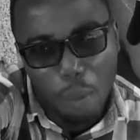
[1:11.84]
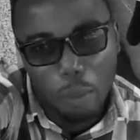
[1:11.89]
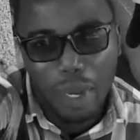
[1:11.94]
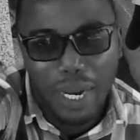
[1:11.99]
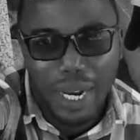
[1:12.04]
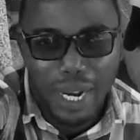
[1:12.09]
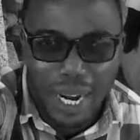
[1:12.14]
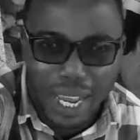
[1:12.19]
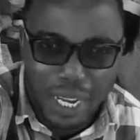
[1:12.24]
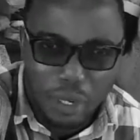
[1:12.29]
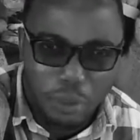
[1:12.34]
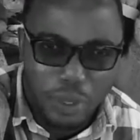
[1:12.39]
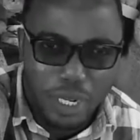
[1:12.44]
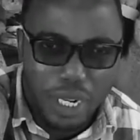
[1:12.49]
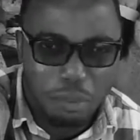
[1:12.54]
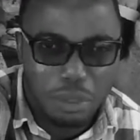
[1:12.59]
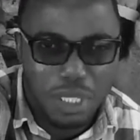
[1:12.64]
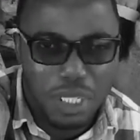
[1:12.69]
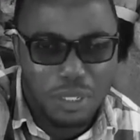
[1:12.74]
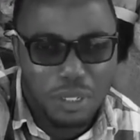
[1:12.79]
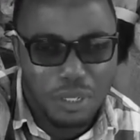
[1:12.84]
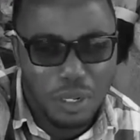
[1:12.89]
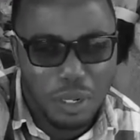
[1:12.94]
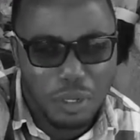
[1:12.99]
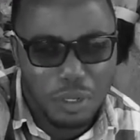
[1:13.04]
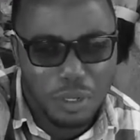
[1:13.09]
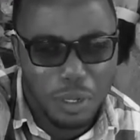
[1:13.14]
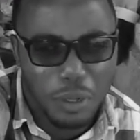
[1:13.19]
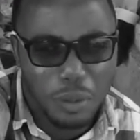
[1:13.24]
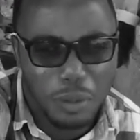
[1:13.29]
But I like Redemption
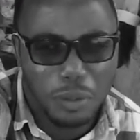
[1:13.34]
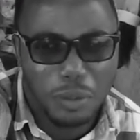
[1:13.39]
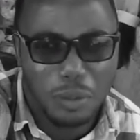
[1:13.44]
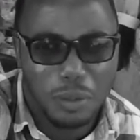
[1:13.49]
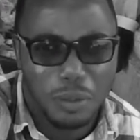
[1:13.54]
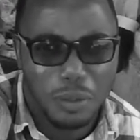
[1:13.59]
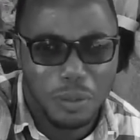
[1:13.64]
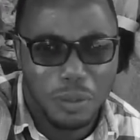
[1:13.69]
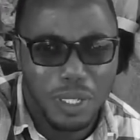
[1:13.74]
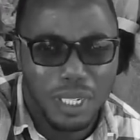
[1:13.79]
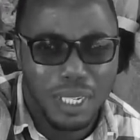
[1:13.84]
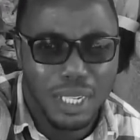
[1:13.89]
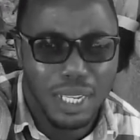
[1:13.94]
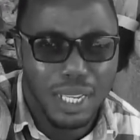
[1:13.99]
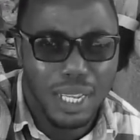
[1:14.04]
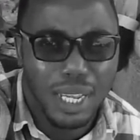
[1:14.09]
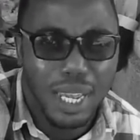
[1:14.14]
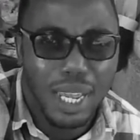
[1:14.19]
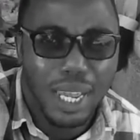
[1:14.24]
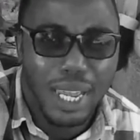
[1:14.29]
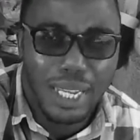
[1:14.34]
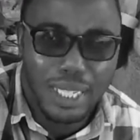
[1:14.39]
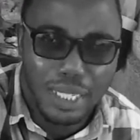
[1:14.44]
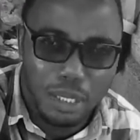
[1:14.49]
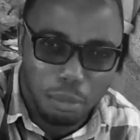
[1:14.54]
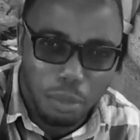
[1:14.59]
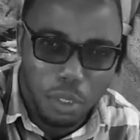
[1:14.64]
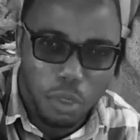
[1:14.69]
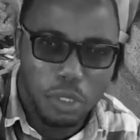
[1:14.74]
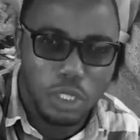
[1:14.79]
song though.
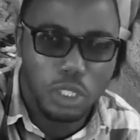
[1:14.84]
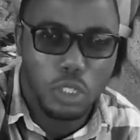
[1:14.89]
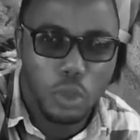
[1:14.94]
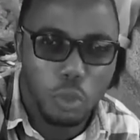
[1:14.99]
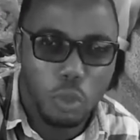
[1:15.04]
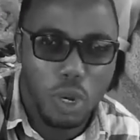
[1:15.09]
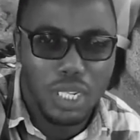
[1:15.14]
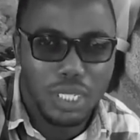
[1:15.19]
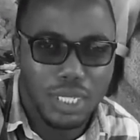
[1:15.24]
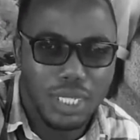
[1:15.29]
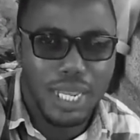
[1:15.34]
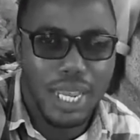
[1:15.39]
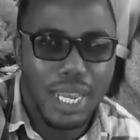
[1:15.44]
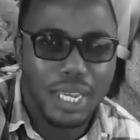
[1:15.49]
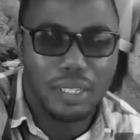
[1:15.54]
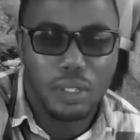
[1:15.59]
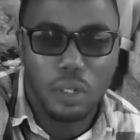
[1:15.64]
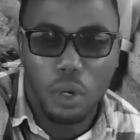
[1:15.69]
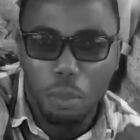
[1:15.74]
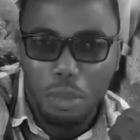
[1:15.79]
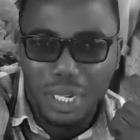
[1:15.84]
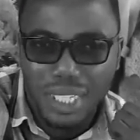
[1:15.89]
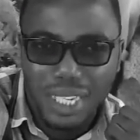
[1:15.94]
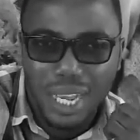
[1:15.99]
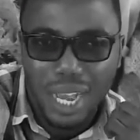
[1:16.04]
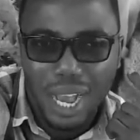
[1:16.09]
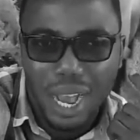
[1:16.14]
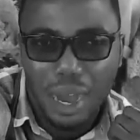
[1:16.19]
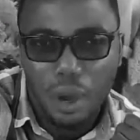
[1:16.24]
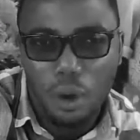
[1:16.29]
It's music to one's ears no
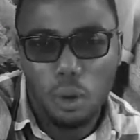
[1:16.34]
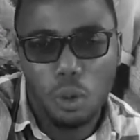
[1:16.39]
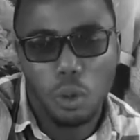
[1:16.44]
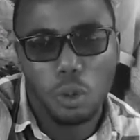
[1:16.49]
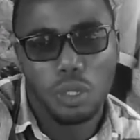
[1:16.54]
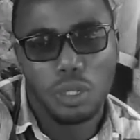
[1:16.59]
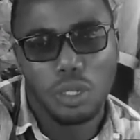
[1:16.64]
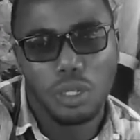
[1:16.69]
matter how old.